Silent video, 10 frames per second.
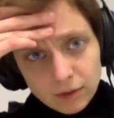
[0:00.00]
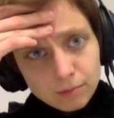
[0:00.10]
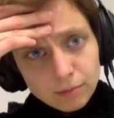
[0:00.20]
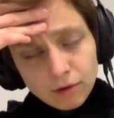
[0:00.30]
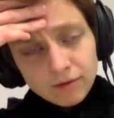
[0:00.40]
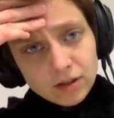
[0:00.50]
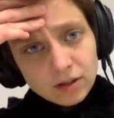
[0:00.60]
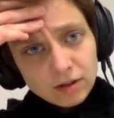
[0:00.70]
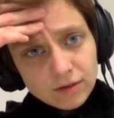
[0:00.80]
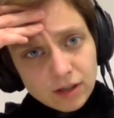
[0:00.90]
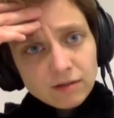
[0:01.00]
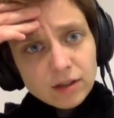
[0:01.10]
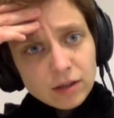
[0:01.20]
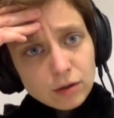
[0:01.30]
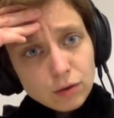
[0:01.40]
provision of
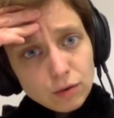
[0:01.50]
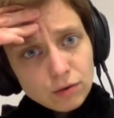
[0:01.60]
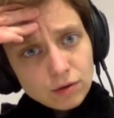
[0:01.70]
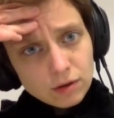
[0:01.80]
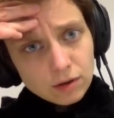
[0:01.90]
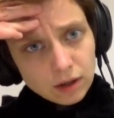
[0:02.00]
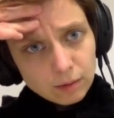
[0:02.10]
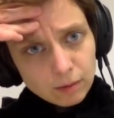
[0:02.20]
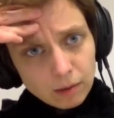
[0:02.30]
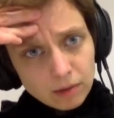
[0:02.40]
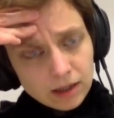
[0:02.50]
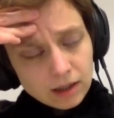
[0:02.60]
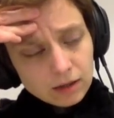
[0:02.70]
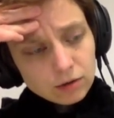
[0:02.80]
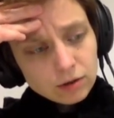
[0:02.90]
services used in public
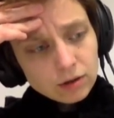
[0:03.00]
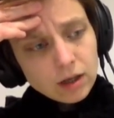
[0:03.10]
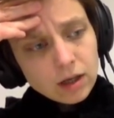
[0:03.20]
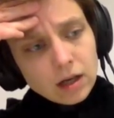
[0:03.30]
sector